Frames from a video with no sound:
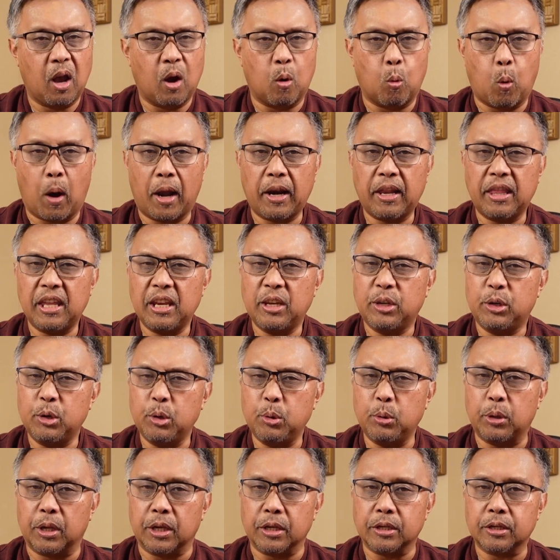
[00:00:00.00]
Why do they
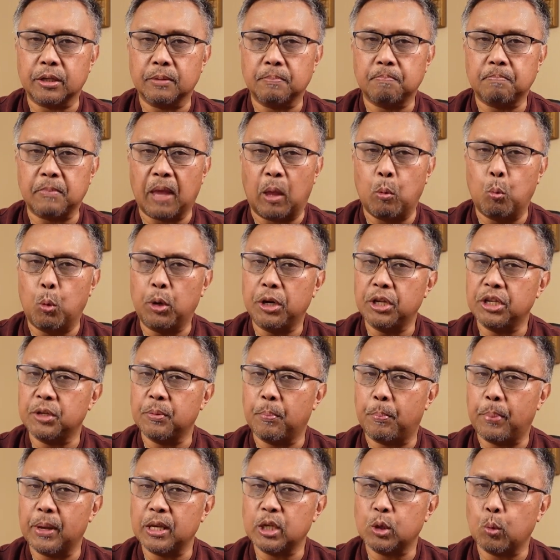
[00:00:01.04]
do this? And what is
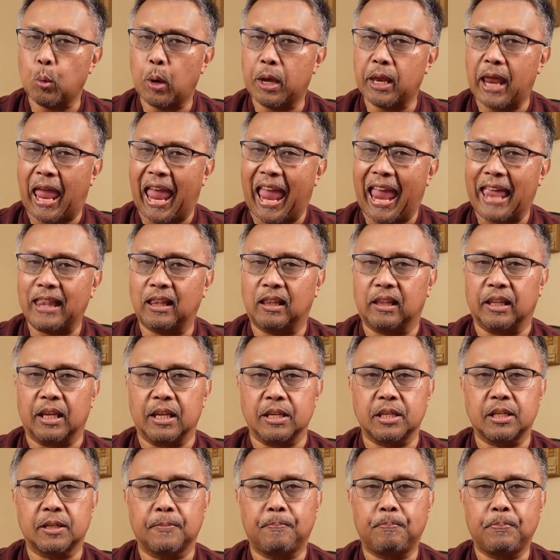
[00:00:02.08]
the best way to handle
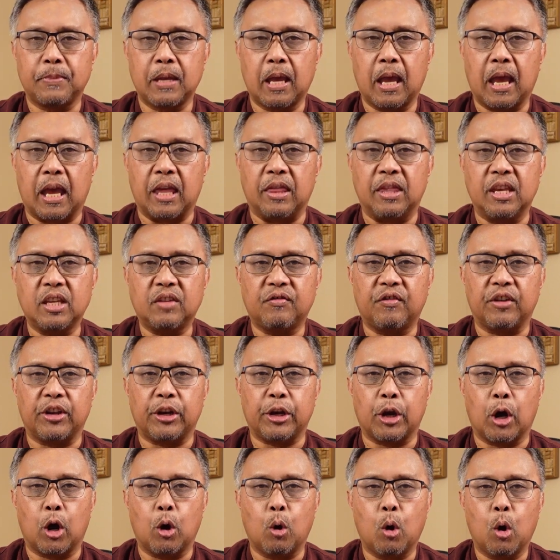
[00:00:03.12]
this? In this
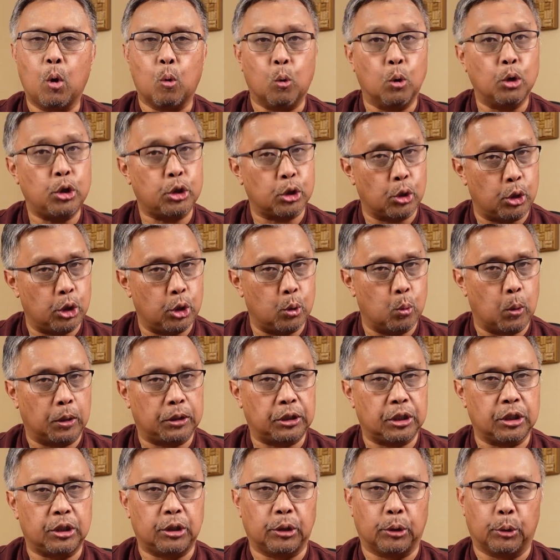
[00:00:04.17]
video, we'll show you what
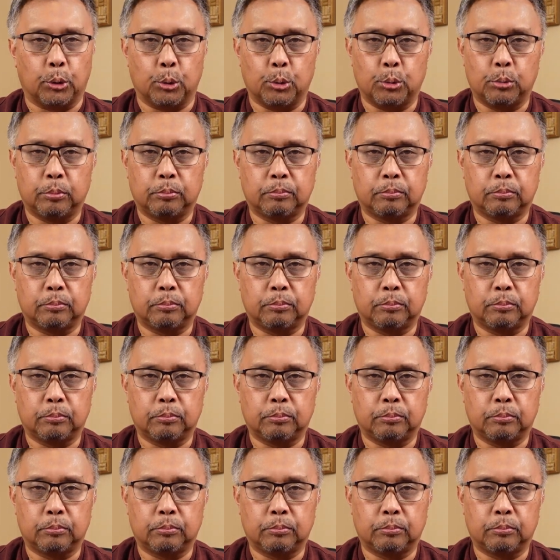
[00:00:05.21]
to do.